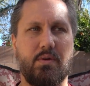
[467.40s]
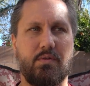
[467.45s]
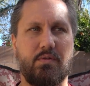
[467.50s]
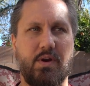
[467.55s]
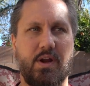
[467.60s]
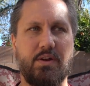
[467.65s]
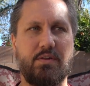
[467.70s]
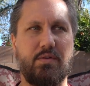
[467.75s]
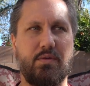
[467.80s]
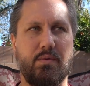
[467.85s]

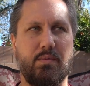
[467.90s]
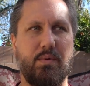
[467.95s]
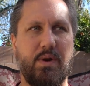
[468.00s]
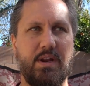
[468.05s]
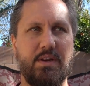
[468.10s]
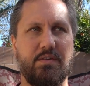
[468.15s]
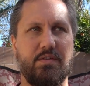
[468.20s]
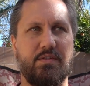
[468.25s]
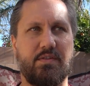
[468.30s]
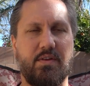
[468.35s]
try to
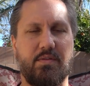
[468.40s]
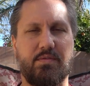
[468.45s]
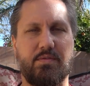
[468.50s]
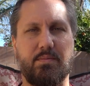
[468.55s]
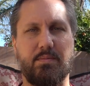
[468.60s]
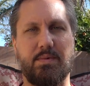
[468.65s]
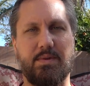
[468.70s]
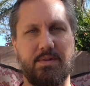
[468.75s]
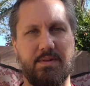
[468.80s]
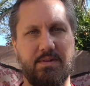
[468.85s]
arrange yourself
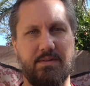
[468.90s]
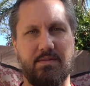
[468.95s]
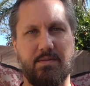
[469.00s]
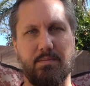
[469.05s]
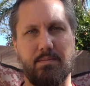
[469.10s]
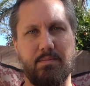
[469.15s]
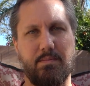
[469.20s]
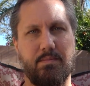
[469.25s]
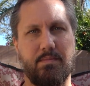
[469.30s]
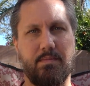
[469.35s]

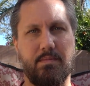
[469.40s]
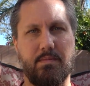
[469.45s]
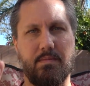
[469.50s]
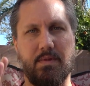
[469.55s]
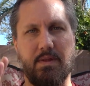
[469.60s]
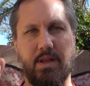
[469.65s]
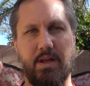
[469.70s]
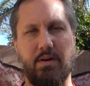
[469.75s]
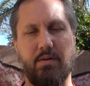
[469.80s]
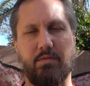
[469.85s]
some
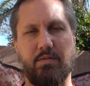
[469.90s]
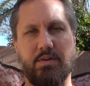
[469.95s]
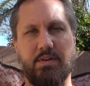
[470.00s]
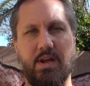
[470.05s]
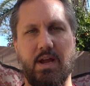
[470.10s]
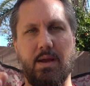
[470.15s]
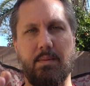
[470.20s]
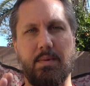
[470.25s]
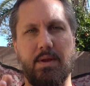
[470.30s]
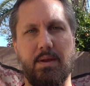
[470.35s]
layover
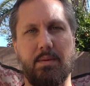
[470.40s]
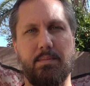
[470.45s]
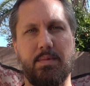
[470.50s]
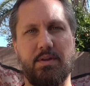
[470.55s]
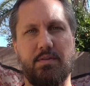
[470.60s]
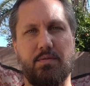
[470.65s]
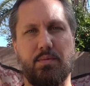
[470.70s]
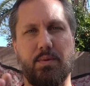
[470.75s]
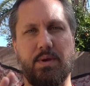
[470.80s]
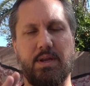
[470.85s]
time in
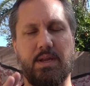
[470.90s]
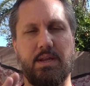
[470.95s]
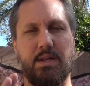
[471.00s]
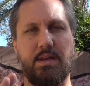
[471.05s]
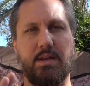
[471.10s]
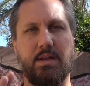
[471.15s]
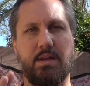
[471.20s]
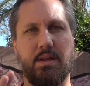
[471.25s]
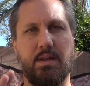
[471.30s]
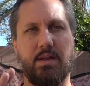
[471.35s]

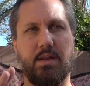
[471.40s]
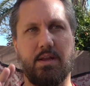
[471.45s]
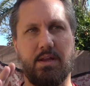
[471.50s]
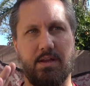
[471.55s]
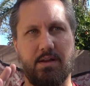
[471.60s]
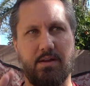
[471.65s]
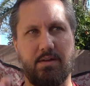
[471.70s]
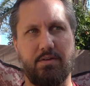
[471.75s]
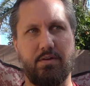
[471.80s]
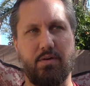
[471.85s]
between
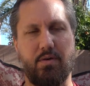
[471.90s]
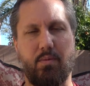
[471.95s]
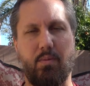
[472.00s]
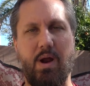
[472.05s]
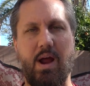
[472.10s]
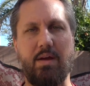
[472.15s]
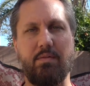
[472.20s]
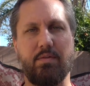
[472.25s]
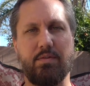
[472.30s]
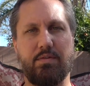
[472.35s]
your
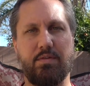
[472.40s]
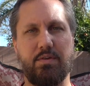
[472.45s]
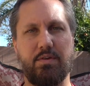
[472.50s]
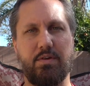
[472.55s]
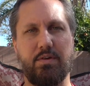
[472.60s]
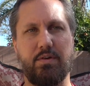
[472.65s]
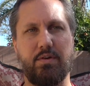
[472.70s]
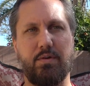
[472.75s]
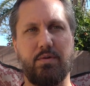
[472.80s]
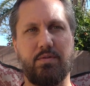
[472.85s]
arrival to
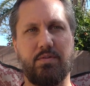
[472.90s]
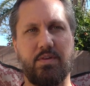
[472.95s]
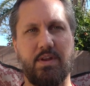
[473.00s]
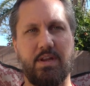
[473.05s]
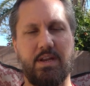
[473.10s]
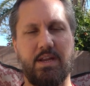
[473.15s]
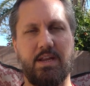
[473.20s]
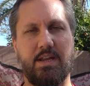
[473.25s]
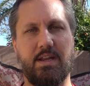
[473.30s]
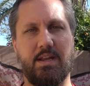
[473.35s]
your new
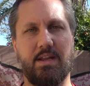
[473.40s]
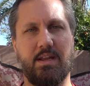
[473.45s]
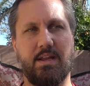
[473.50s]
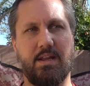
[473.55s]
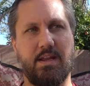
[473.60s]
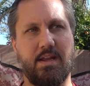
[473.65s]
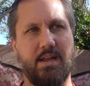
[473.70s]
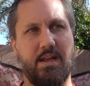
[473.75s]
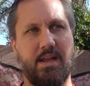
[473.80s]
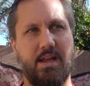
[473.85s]
city
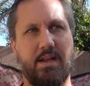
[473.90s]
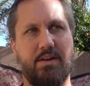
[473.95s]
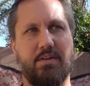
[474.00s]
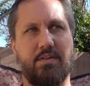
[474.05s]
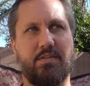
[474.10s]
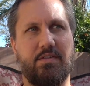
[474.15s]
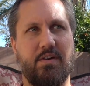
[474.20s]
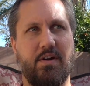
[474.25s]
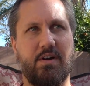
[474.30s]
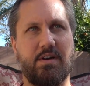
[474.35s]
and
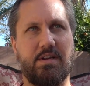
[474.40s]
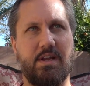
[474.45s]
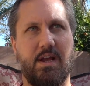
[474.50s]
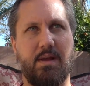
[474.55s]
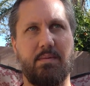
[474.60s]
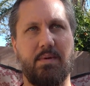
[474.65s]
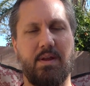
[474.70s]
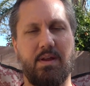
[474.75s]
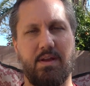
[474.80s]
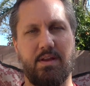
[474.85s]
your start
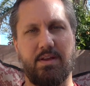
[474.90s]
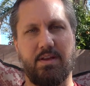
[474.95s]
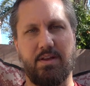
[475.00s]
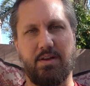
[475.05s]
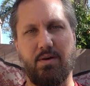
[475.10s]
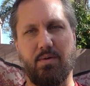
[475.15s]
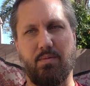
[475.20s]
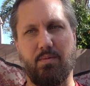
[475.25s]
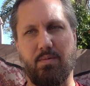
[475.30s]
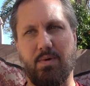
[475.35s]
time. You
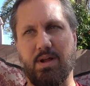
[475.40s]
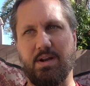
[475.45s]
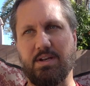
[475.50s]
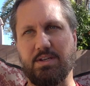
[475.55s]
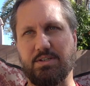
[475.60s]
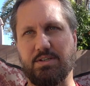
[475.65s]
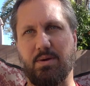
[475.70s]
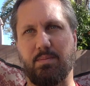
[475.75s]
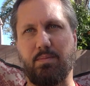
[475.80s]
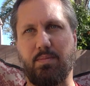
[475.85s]
don't want
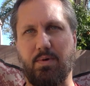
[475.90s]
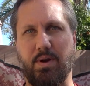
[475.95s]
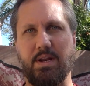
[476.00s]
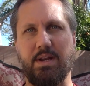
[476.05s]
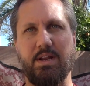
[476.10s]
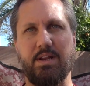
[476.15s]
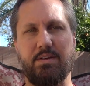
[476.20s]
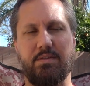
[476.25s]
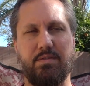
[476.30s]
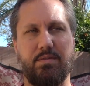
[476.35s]
to jump
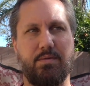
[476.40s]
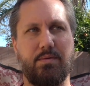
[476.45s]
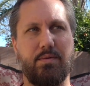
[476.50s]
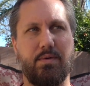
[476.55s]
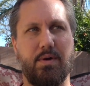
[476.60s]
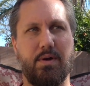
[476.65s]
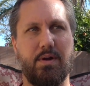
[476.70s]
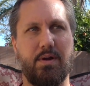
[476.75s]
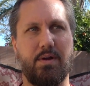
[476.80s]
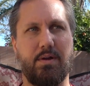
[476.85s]
right
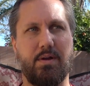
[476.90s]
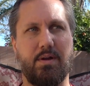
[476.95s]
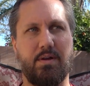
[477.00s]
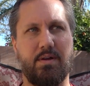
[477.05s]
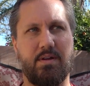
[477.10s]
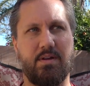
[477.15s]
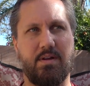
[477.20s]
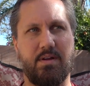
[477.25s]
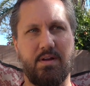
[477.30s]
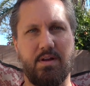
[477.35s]
into
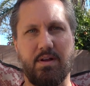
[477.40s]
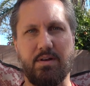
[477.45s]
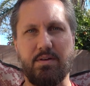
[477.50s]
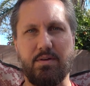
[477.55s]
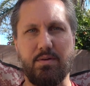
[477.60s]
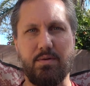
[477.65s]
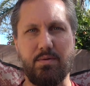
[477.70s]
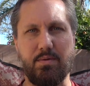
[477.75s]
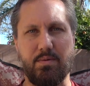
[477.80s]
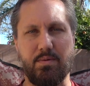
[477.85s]
a
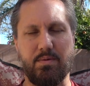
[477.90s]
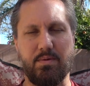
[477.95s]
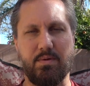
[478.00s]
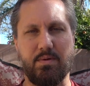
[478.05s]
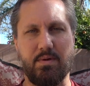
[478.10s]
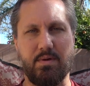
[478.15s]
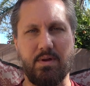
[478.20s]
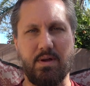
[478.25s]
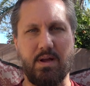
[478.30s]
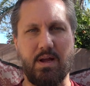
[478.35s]
new
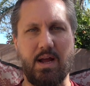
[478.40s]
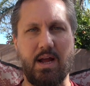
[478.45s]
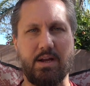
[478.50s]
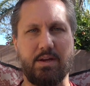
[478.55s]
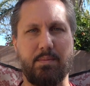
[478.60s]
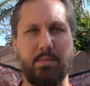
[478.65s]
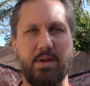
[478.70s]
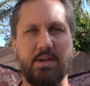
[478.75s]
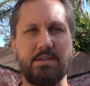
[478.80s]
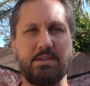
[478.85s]

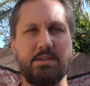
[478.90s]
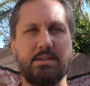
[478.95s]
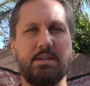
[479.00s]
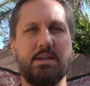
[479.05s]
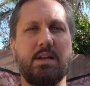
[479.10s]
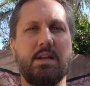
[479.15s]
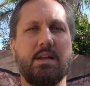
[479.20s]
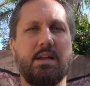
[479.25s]
occupation,